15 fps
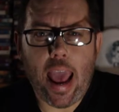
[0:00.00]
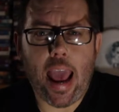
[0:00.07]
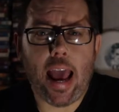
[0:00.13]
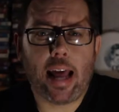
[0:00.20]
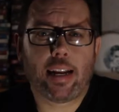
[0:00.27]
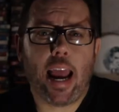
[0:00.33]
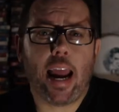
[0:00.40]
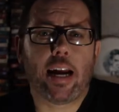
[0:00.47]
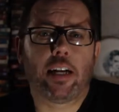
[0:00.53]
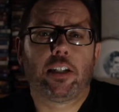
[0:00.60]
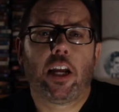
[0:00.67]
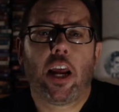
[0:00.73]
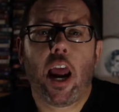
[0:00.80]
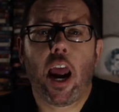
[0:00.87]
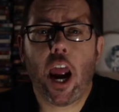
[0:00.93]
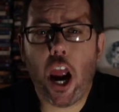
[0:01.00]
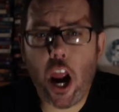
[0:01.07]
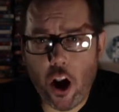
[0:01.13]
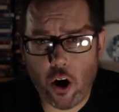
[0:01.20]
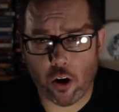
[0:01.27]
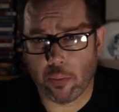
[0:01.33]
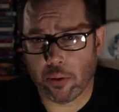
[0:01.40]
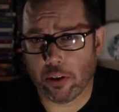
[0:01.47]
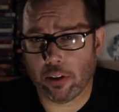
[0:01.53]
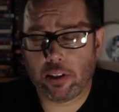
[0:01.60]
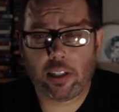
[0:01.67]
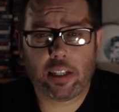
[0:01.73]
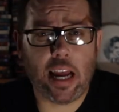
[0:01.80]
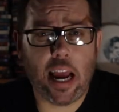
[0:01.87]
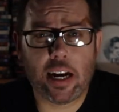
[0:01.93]
and a terrible
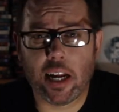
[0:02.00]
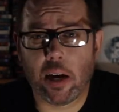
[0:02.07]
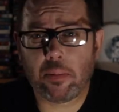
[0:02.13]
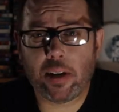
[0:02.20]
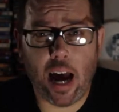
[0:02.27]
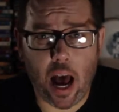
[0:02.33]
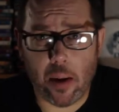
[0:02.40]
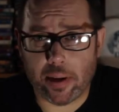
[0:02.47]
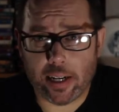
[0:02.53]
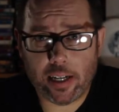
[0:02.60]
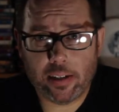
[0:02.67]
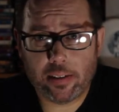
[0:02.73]
stand-up comic.